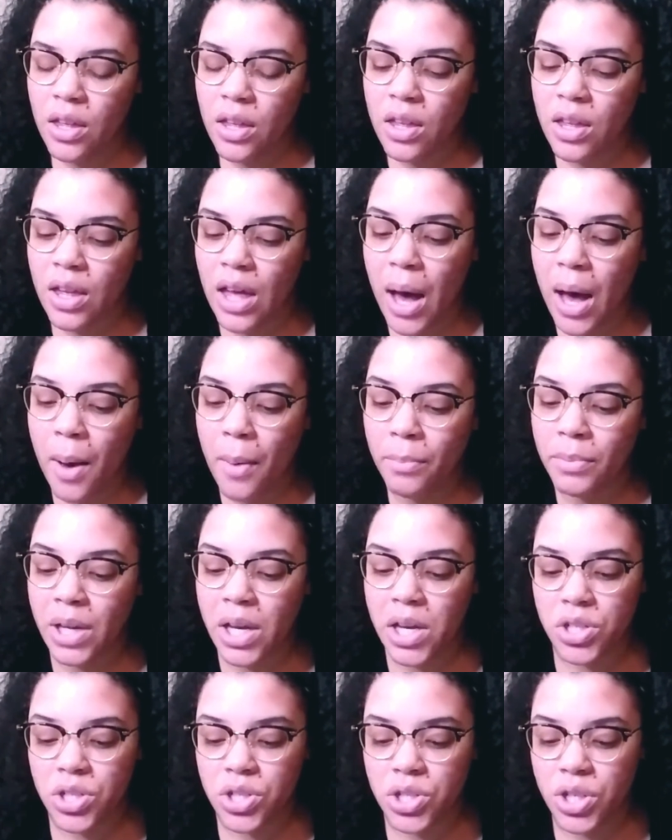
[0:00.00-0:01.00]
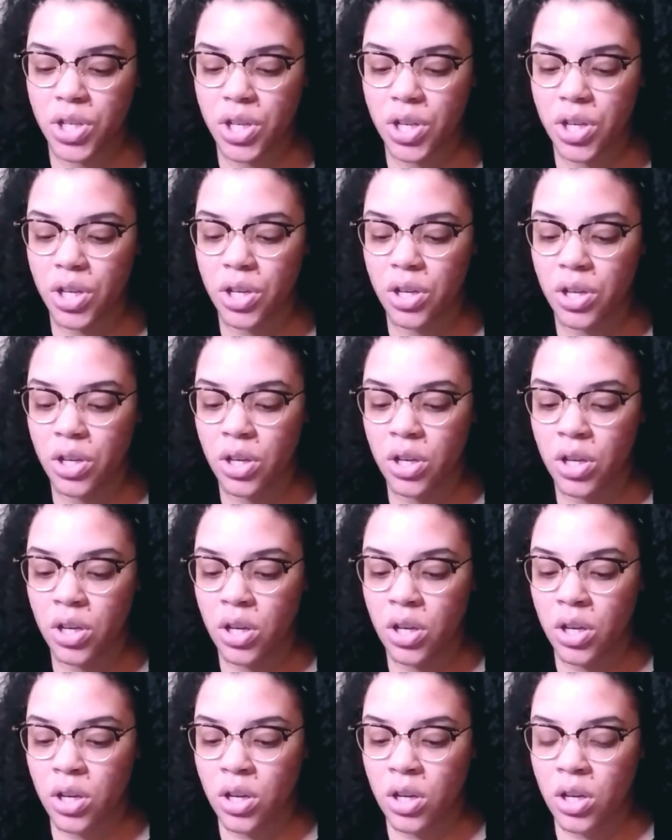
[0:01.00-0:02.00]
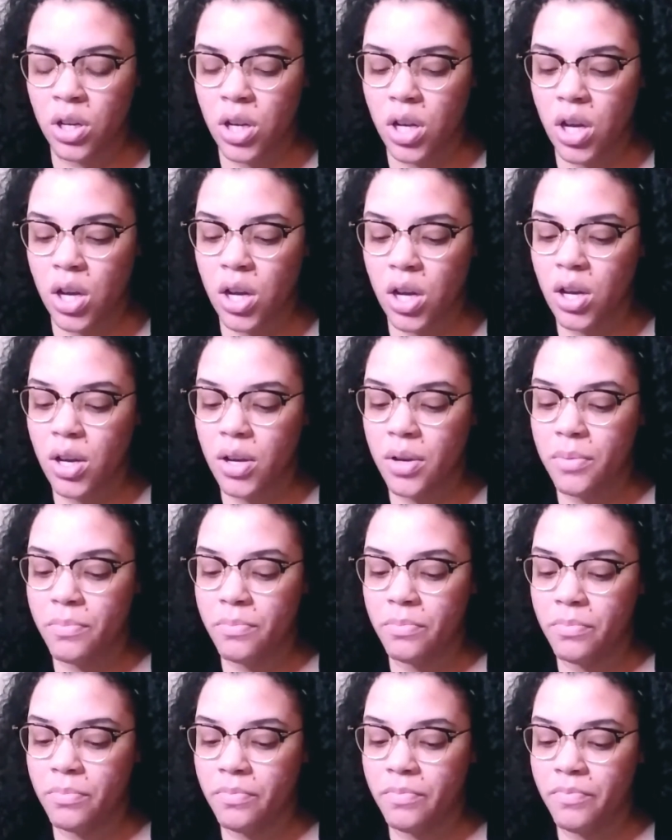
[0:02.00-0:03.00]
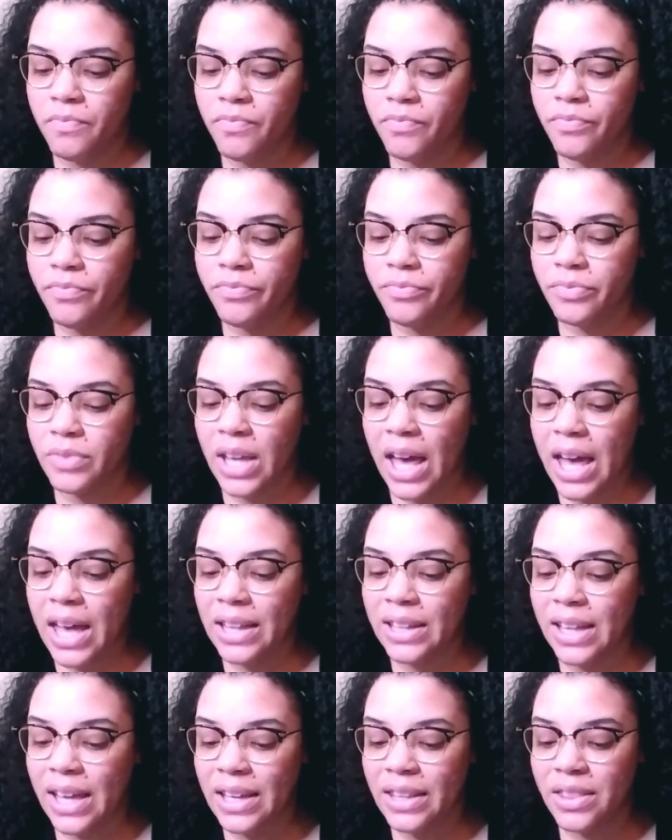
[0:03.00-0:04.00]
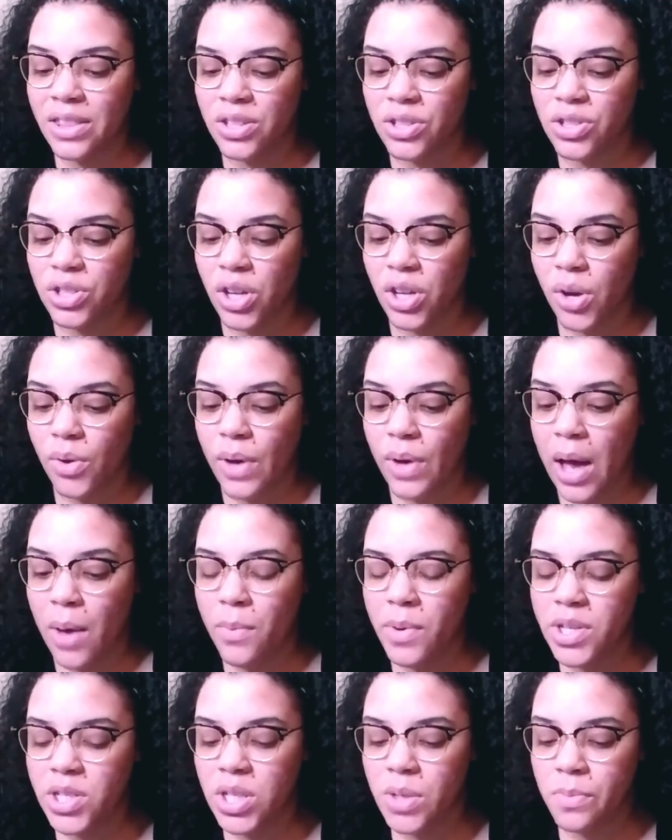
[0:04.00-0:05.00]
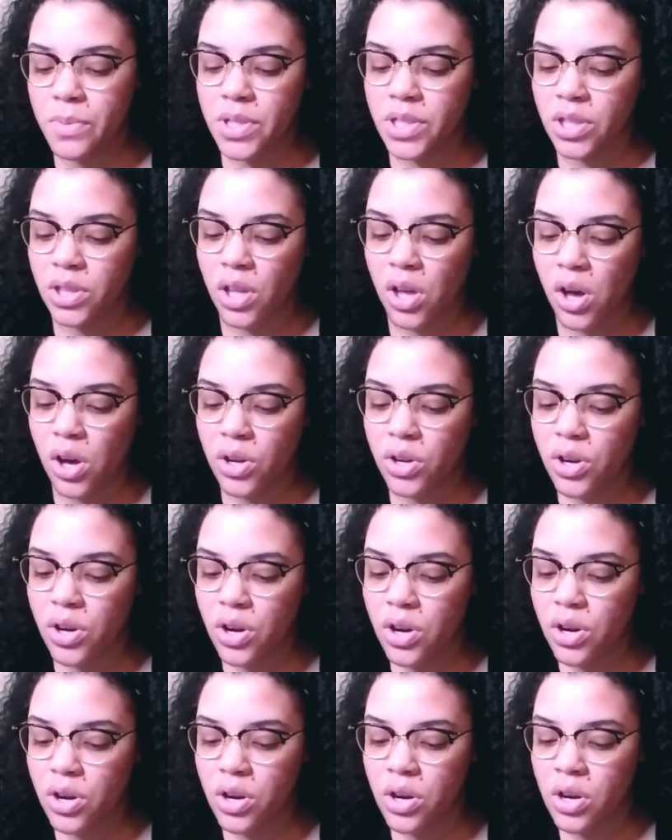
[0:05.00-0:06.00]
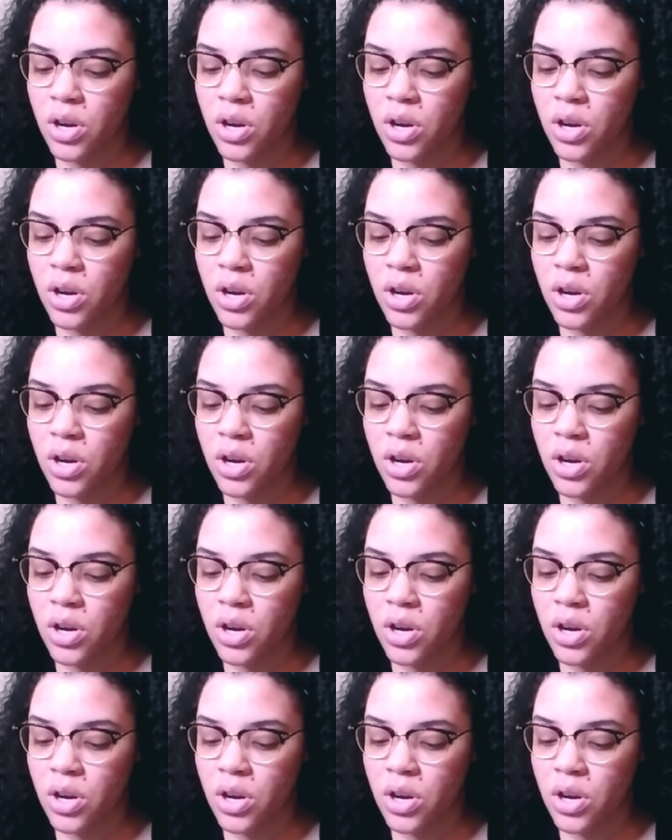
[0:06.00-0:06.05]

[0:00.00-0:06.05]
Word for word: I'm not sure. Um, I like the show. I wish it was longer.